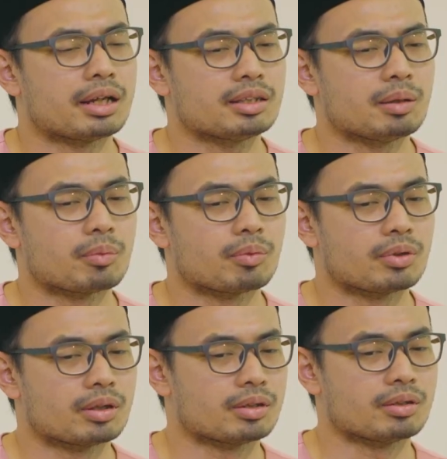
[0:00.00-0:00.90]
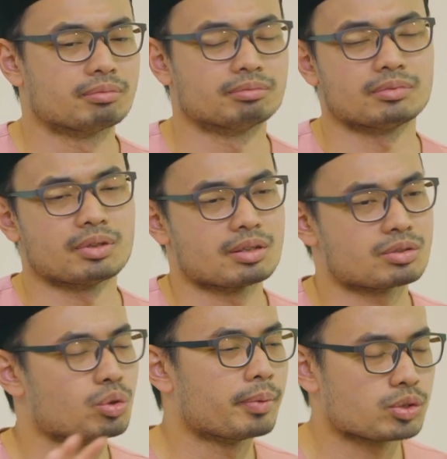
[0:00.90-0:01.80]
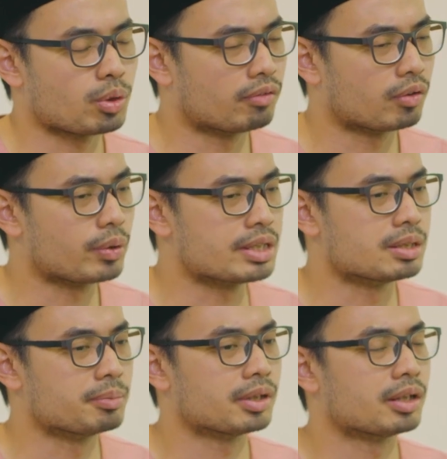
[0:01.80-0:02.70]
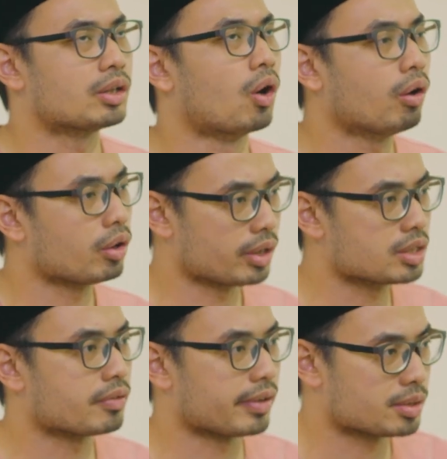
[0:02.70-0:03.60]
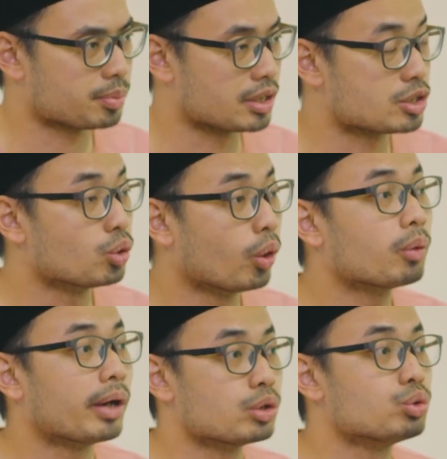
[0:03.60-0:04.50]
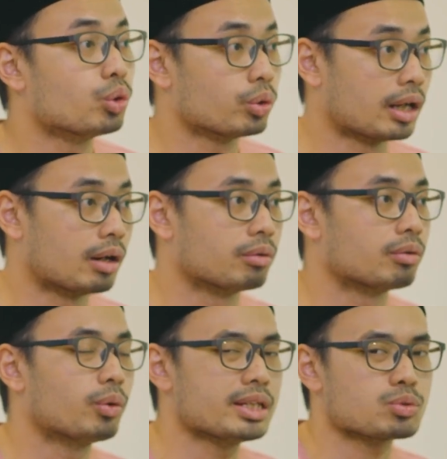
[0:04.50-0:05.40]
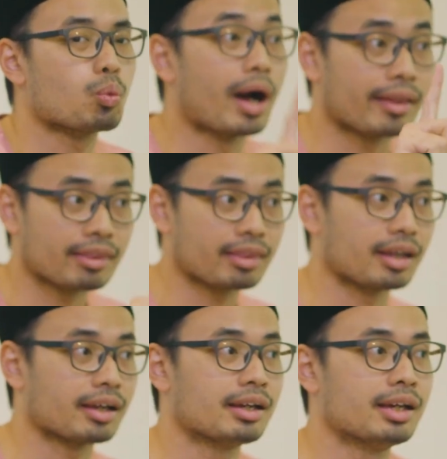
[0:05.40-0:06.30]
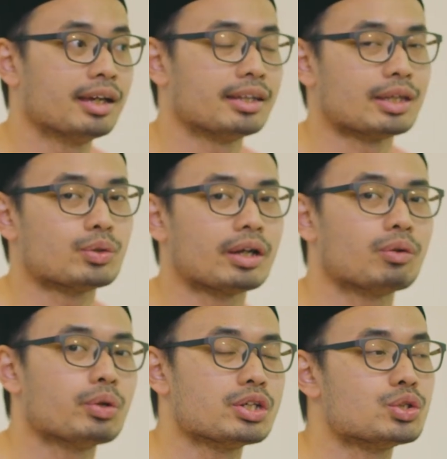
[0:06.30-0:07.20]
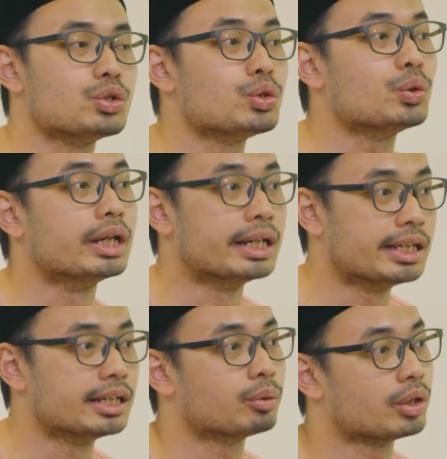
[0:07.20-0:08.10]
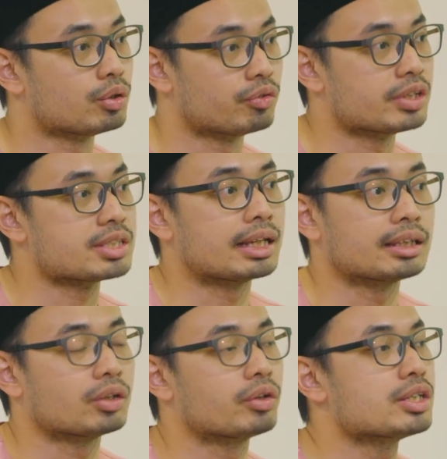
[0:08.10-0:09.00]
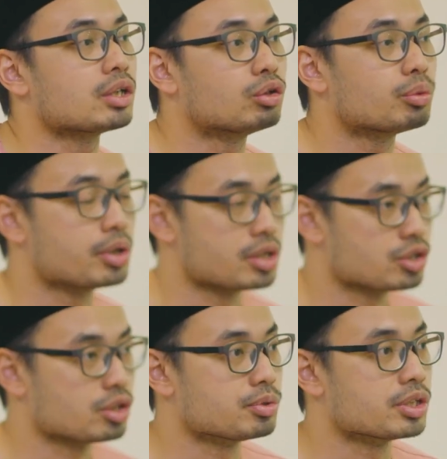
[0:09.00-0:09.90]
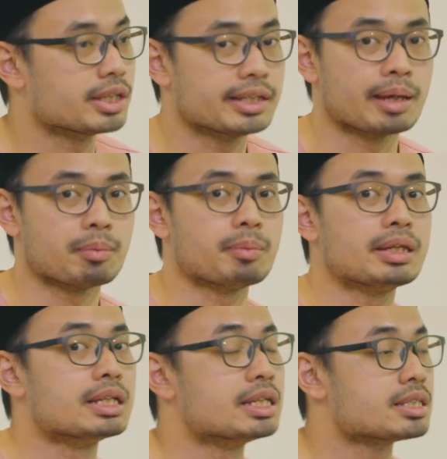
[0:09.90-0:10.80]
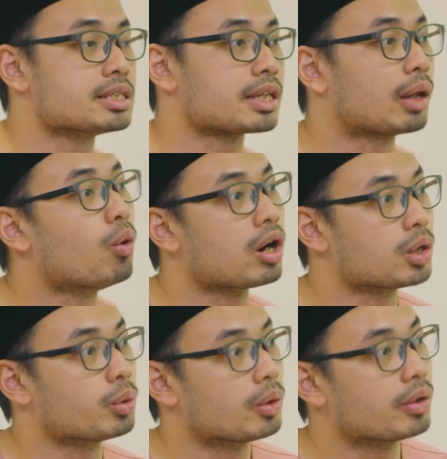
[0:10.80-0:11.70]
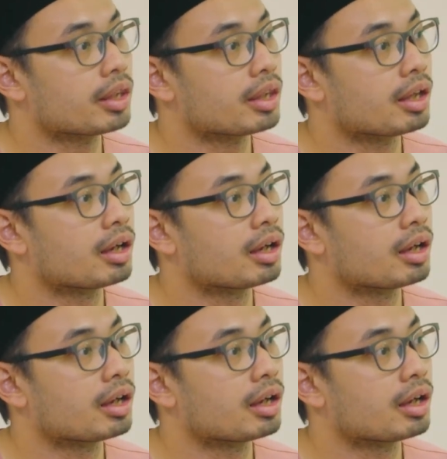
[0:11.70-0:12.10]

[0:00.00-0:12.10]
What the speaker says: Latip, so much wealth of wisdom here in all your years of experience, knowing what you know now. What's one thing that you kind of wish you knew earlier when you first started on this entrepreneurship journey that maybe the listeners can walk away with?